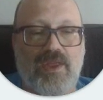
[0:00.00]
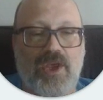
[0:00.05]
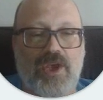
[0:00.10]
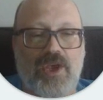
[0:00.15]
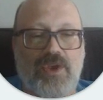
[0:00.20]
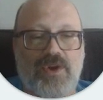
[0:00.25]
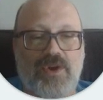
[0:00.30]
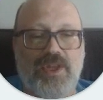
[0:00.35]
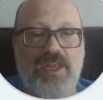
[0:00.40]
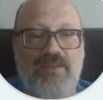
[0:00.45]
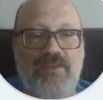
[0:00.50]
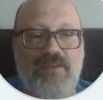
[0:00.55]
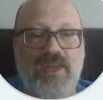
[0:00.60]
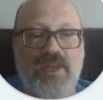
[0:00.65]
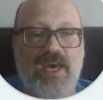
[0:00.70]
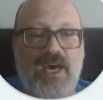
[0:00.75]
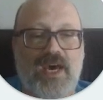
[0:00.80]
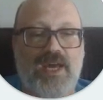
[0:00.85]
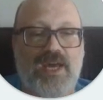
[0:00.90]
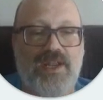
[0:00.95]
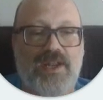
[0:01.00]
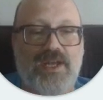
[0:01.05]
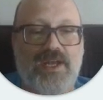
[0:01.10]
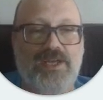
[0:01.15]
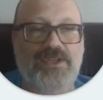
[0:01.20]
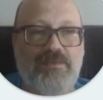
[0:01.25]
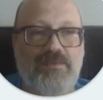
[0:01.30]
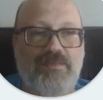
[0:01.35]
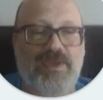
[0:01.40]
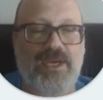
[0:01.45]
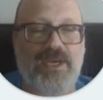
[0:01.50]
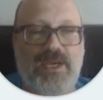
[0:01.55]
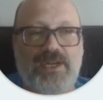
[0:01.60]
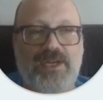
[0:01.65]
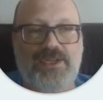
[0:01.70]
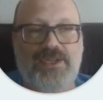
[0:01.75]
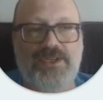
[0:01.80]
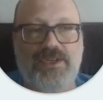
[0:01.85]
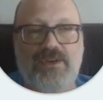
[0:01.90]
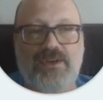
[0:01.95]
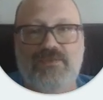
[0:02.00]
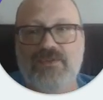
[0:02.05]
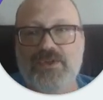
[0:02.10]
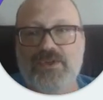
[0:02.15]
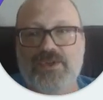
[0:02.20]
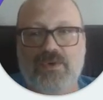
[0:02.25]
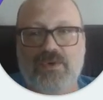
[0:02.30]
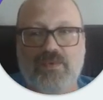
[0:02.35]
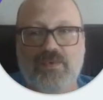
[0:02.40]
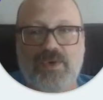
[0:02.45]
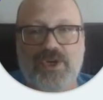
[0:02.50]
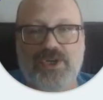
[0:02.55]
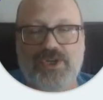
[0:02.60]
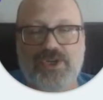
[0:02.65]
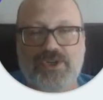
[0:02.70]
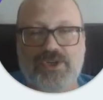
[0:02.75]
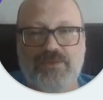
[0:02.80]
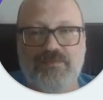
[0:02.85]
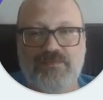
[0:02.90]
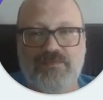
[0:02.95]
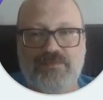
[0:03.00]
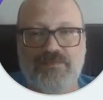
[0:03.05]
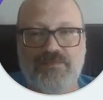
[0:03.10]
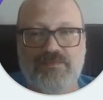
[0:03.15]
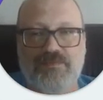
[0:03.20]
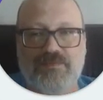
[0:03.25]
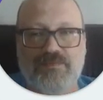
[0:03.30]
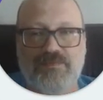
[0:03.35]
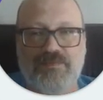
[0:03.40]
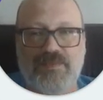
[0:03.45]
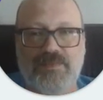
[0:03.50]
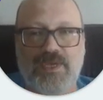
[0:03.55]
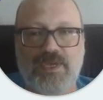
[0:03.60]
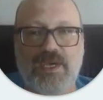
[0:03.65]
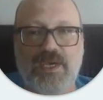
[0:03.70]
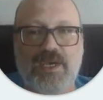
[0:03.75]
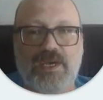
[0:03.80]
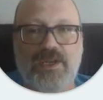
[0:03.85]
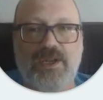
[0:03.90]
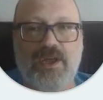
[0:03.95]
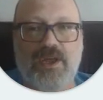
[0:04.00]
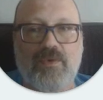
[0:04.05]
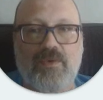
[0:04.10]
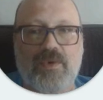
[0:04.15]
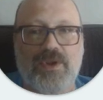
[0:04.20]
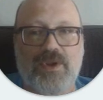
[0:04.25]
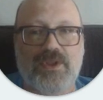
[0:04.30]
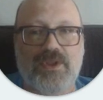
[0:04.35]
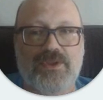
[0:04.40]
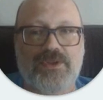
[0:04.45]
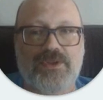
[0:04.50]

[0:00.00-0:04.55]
You can even add an extra page if you so wish. Another one of the